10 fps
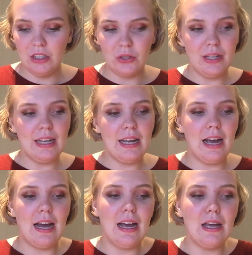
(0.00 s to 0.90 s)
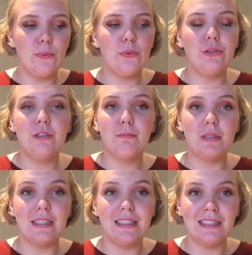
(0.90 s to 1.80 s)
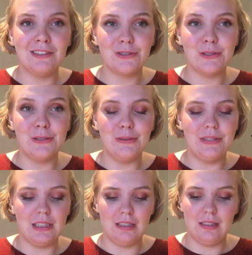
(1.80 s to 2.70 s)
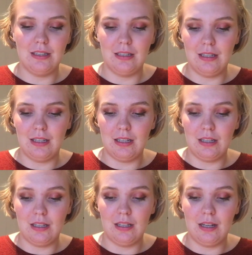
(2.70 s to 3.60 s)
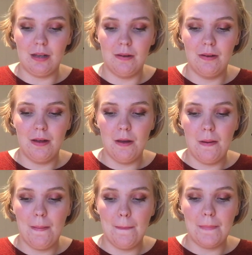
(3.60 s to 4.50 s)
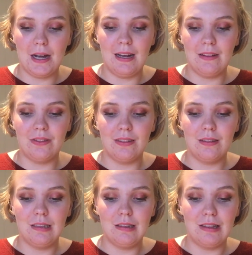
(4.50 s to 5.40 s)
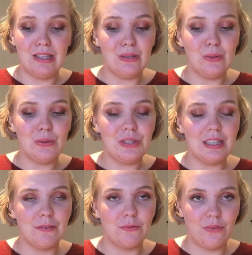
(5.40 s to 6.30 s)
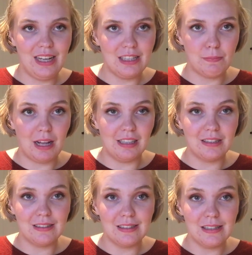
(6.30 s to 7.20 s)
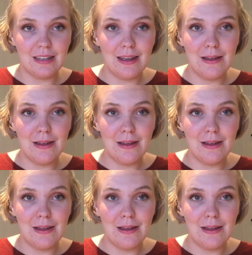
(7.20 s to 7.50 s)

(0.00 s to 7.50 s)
Today I will be introducing a pan those face palettes.